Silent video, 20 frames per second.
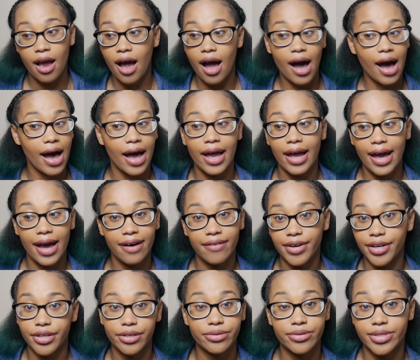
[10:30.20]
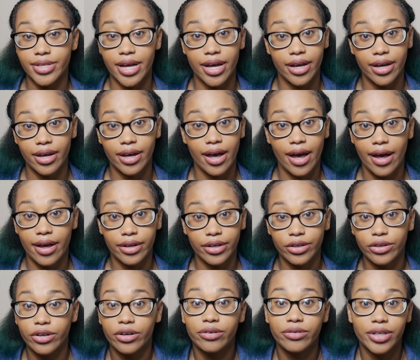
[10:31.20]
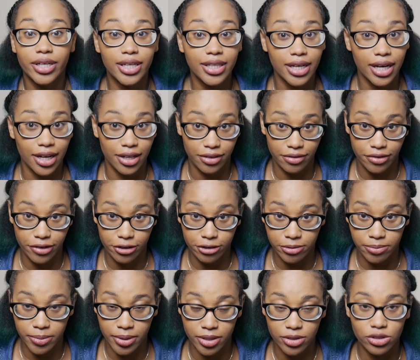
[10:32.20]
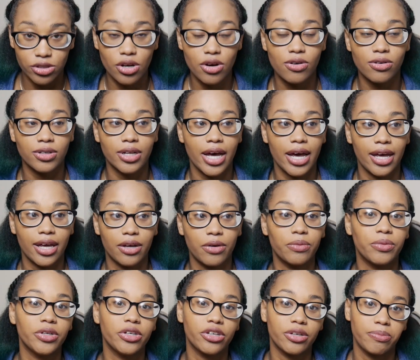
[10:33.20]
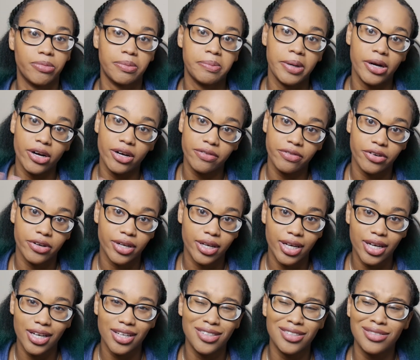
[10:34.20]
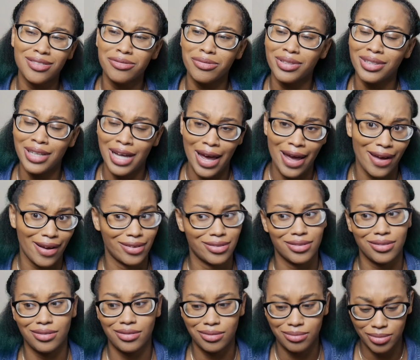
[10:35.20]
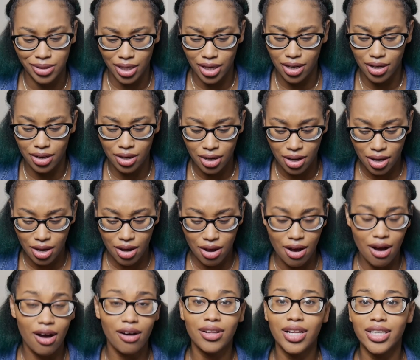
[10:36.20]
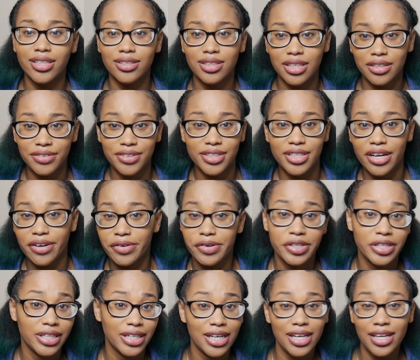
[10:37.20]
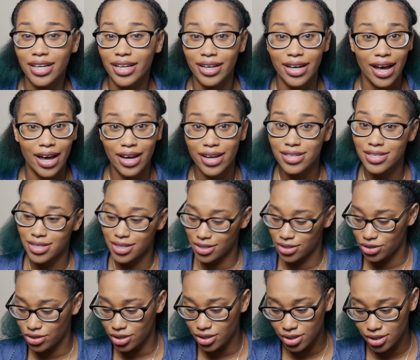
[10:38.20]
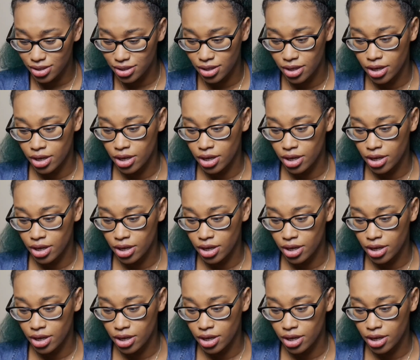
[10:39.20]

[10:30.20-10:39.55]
I haven't used that. You don't need that in the first month. So, like, when you're preparing for a kid, just relax. You know what I'm saying? All that stuff is not really needed, guys. It's just